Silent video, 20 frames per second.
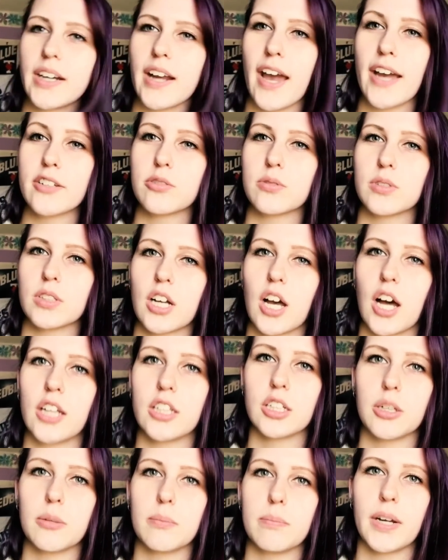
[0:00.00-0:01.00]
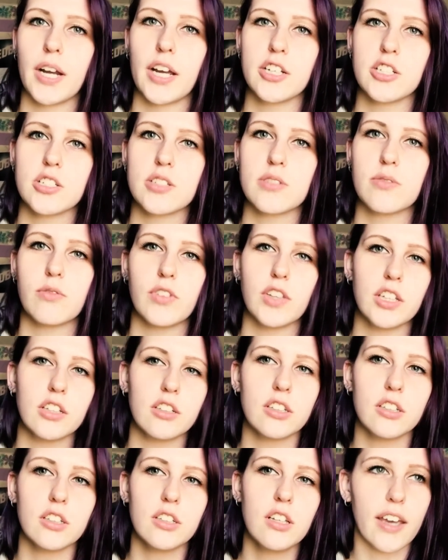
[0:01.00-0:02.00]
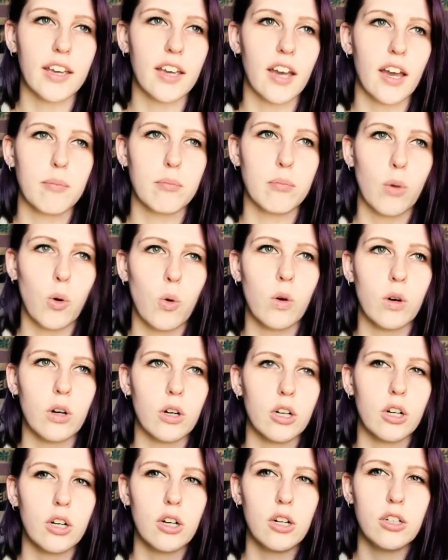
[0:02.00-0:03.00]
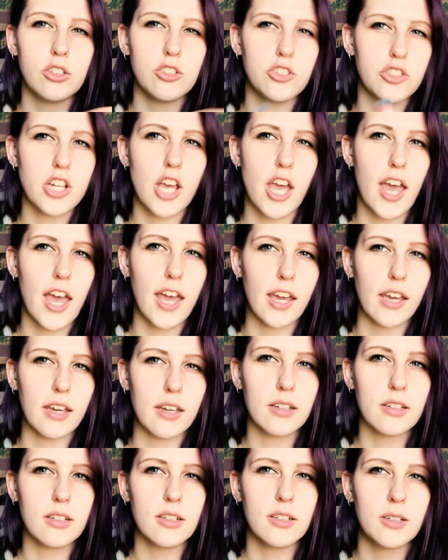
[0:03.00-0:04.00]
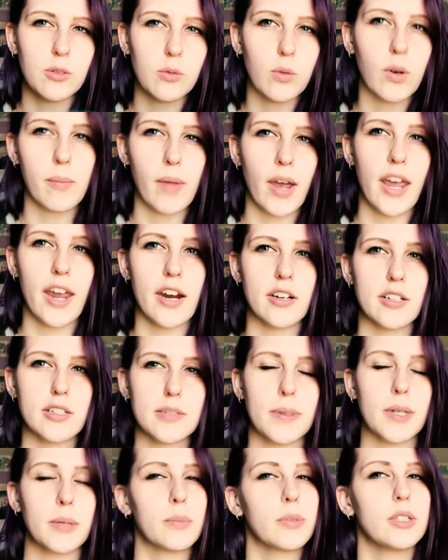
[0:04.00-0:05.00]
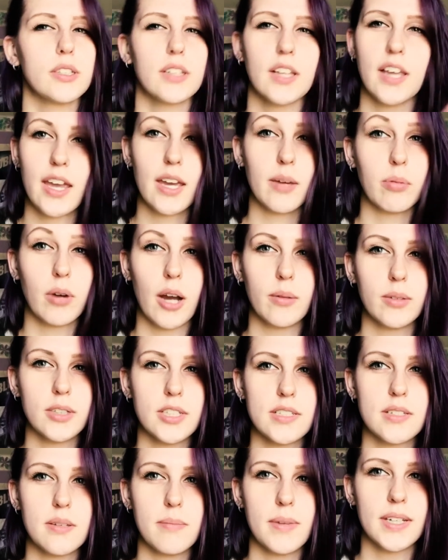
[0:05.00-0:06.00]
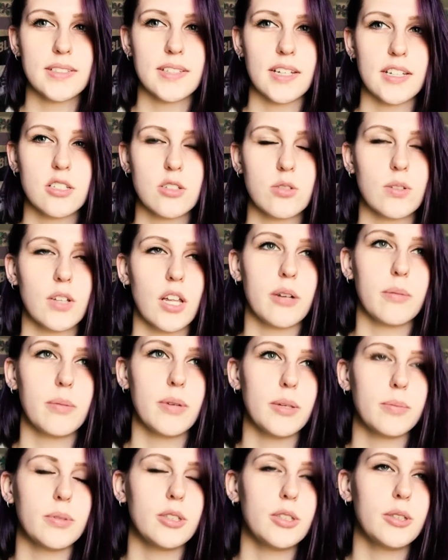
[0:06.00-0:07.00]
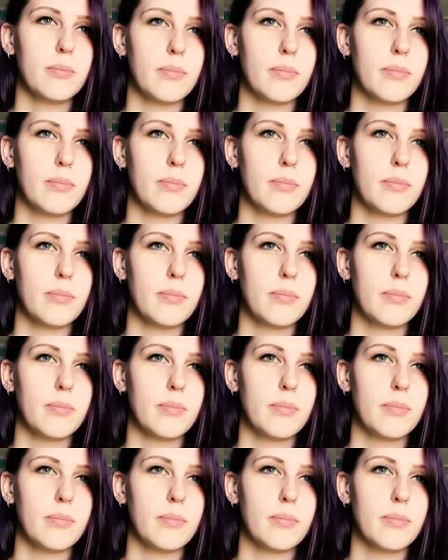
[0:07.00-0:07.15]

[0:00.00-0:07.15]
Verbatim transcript: natural color, but I just feel like I'm more Jay when my hair is purple. It probably doesn't make sense to a lot of people,